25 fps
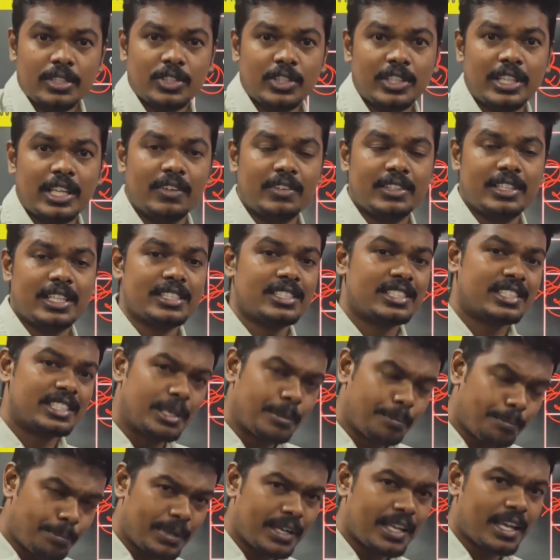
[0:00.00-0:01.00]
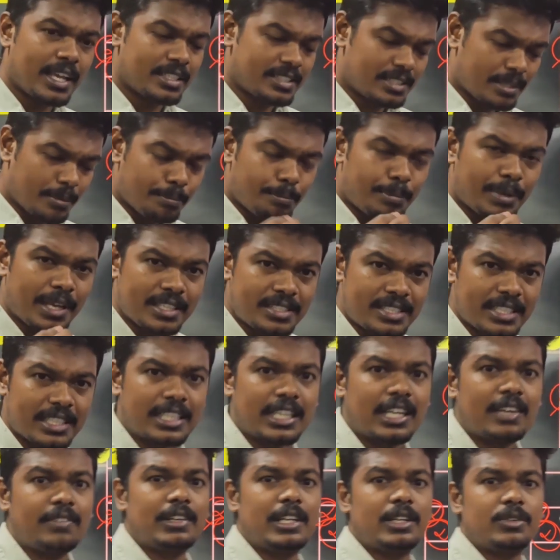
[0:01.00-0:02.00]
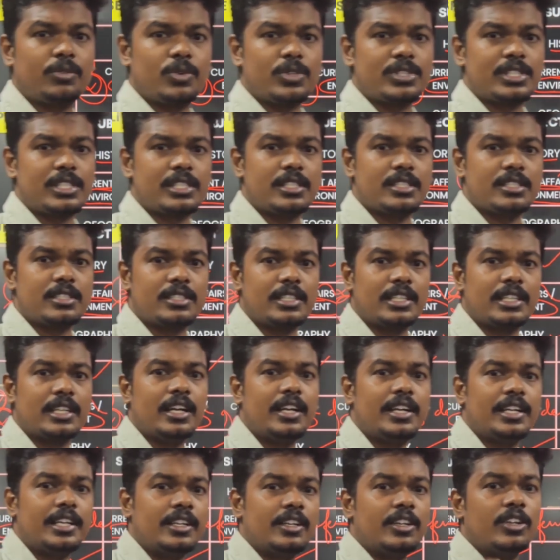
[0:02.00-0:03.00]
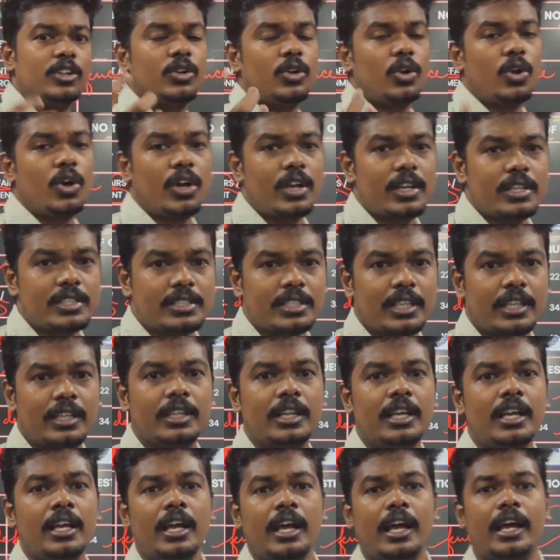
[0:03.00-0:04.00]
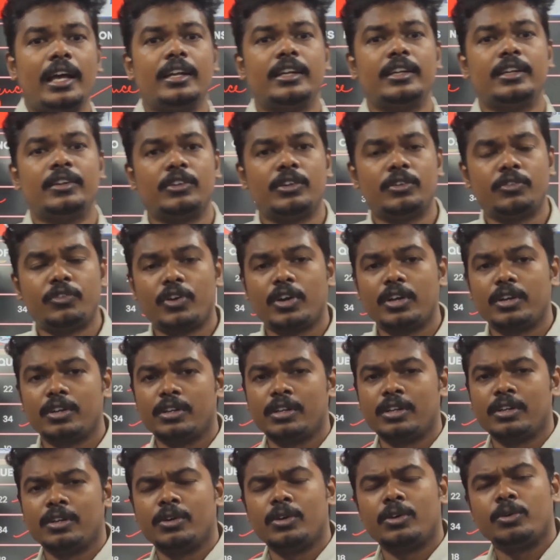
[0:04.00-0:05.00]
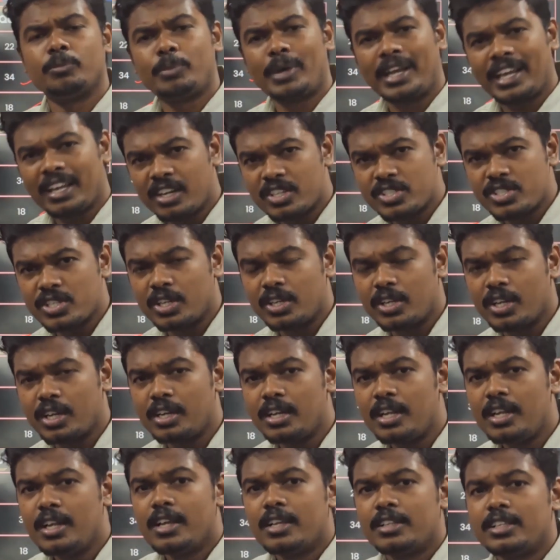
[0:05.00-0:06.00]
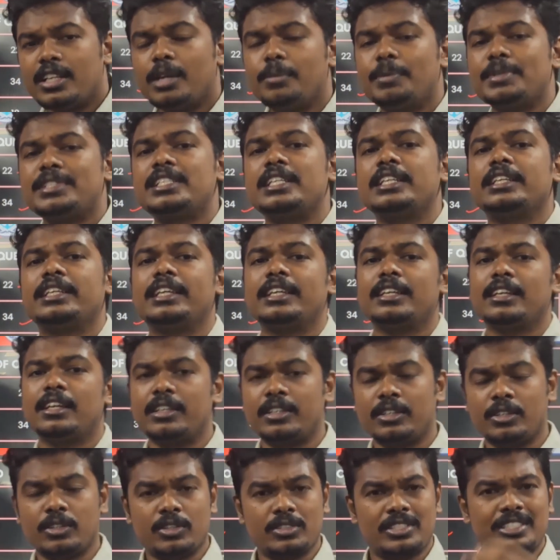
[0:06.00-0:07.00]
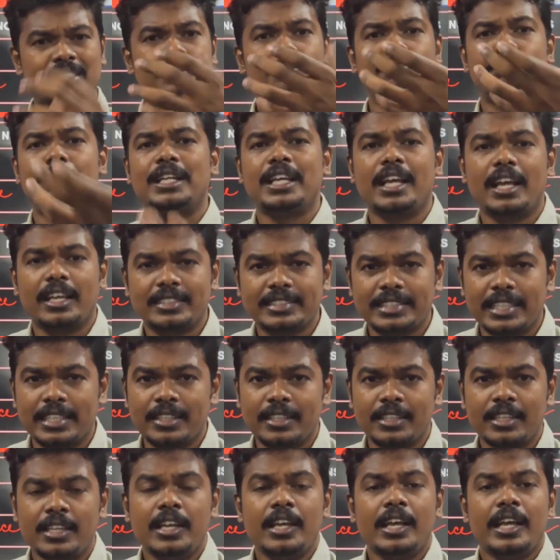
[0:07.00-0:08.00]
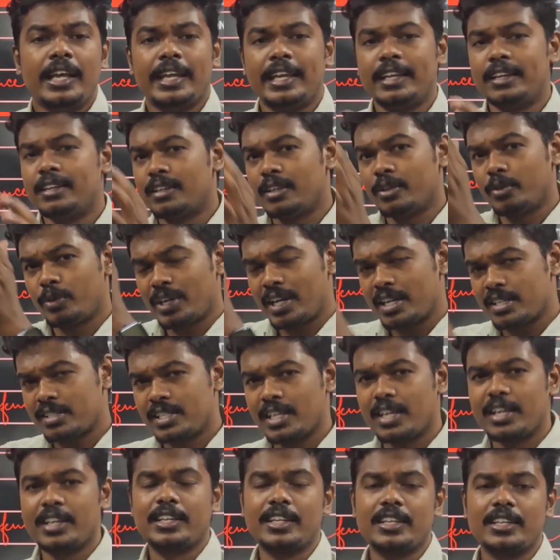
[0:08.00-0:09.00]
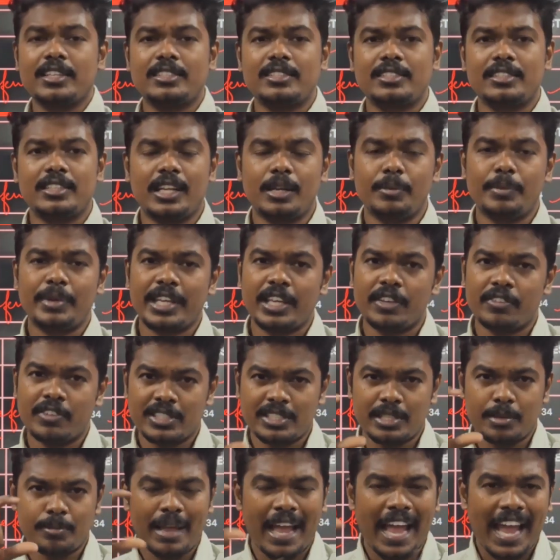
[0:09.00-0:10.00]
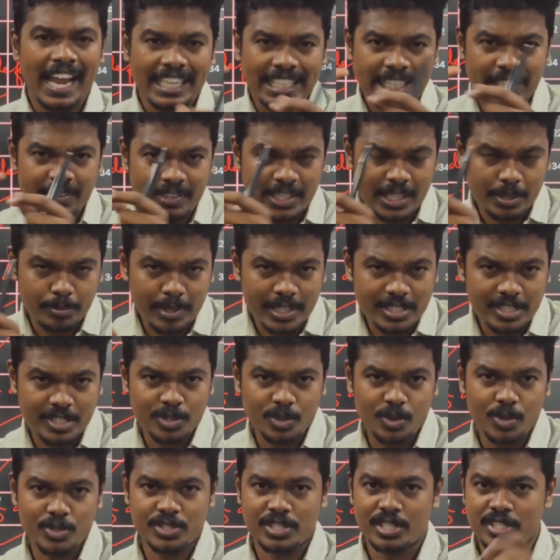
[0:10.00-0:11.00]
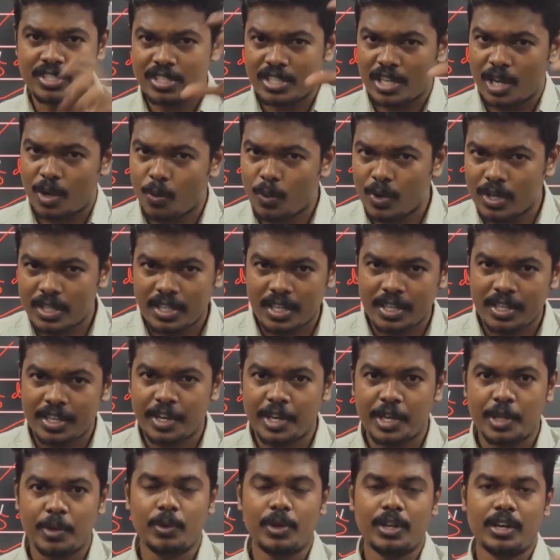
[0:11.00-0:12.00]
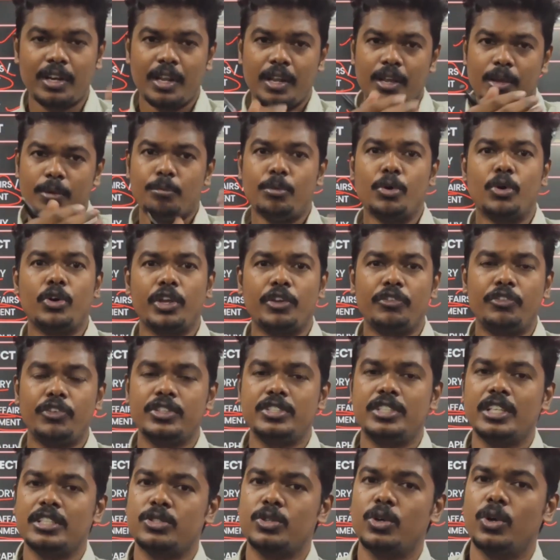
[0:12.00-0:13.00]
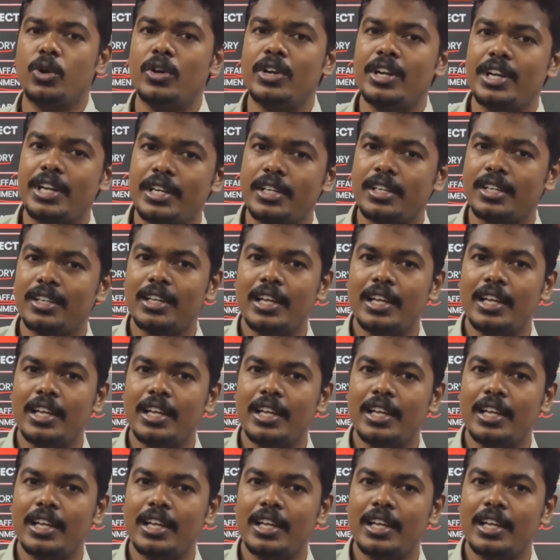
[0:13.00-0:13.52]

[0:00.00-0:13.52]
So they will just simply have some basic level of questions regarding laws and for biology and all. They will be thinking simply asking. In your NCERTs, they will be given some activity based questions now and then in your book, if you just go and read